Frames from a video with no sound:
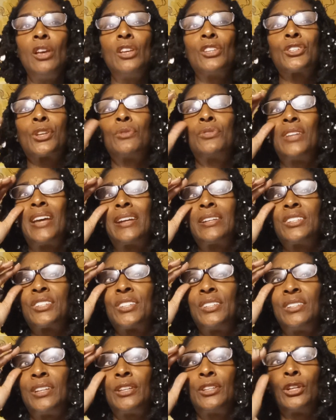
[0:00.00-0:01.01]
So that is
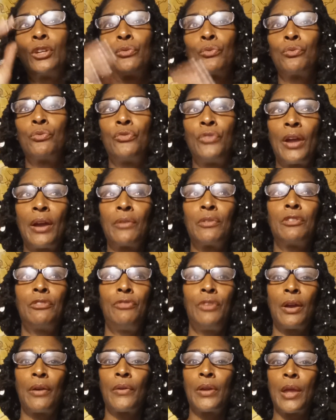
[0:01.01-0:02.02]
another very,
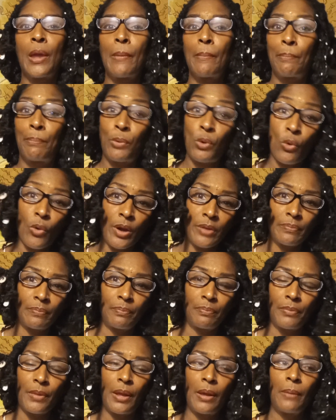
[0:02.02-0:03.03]
very
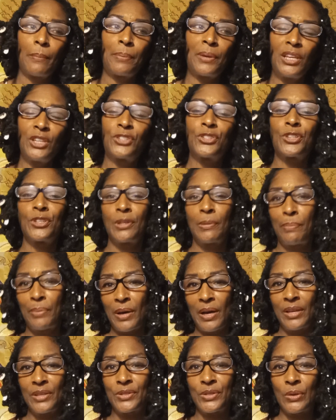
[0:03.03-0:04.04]
important piece to the
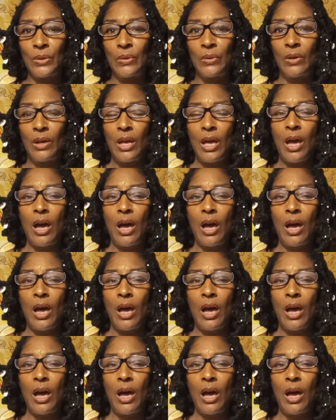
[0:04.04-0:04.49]
puzzle.